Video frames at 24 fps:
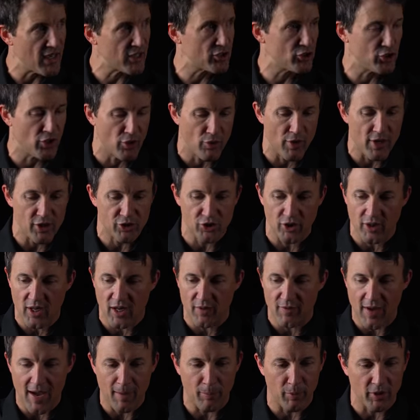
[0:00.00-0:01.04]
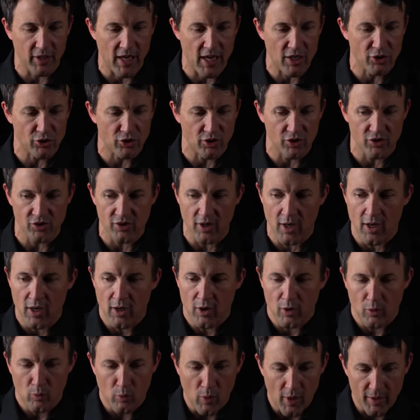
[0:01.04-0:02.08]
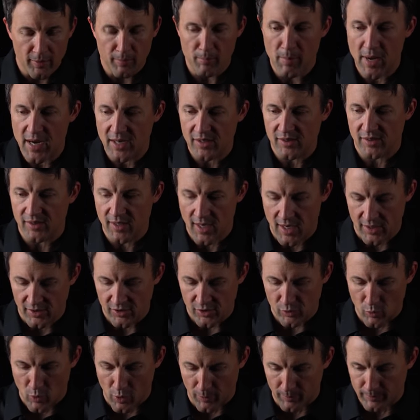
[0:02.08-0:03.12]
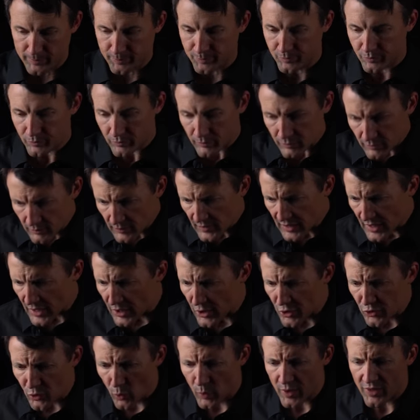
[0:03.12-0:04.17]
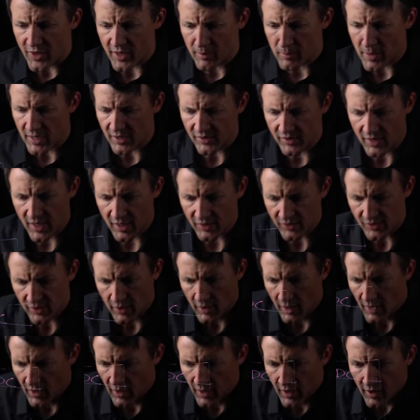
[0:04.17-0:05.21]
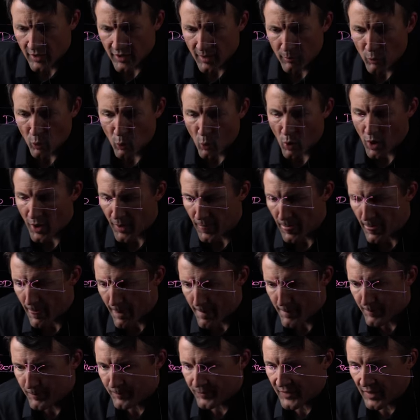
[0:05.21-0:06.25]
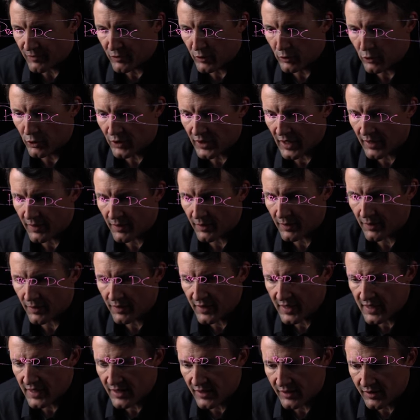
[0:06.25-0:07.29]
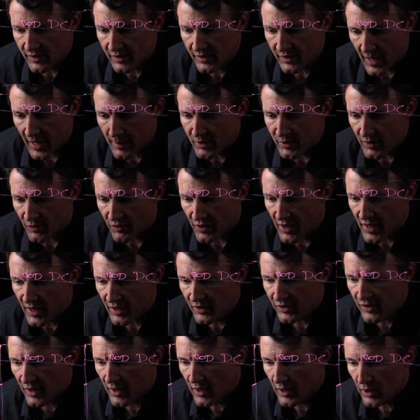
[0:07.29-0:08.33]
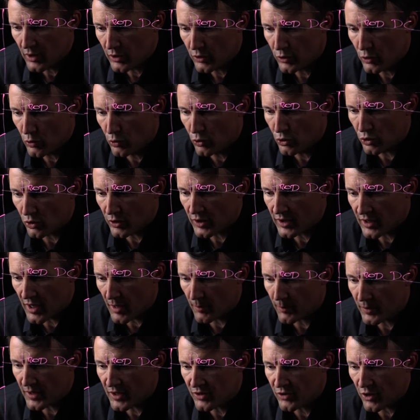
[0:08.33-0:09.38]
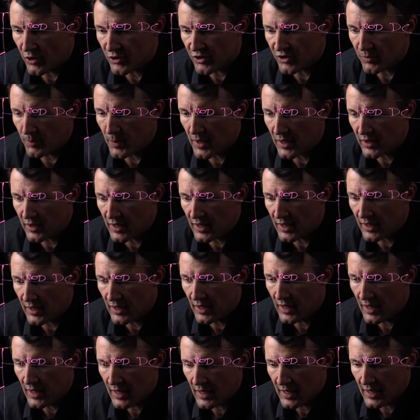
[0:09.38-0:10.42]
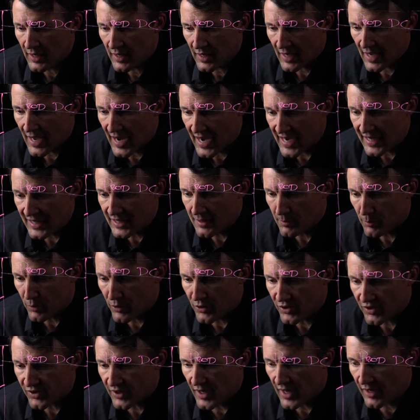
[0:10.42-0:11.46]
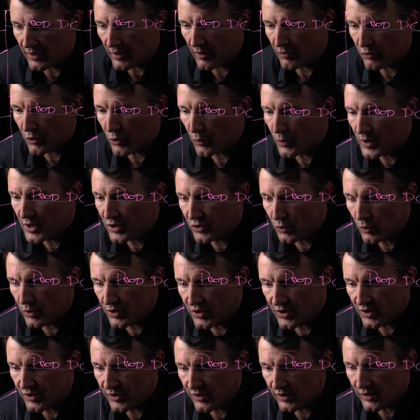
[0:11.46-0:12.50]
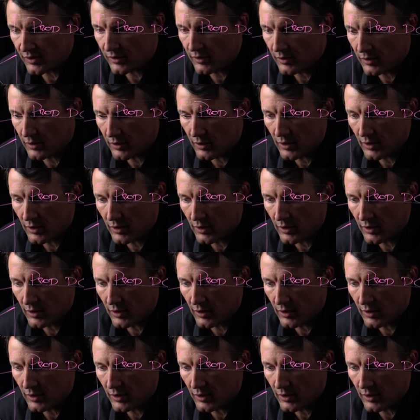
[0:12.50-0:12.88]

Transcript: next generation kind of applications. What makes sense? Well, here's what we think makes sense. Number one, if you look at these types of things, usually companies are spending 80% of their resources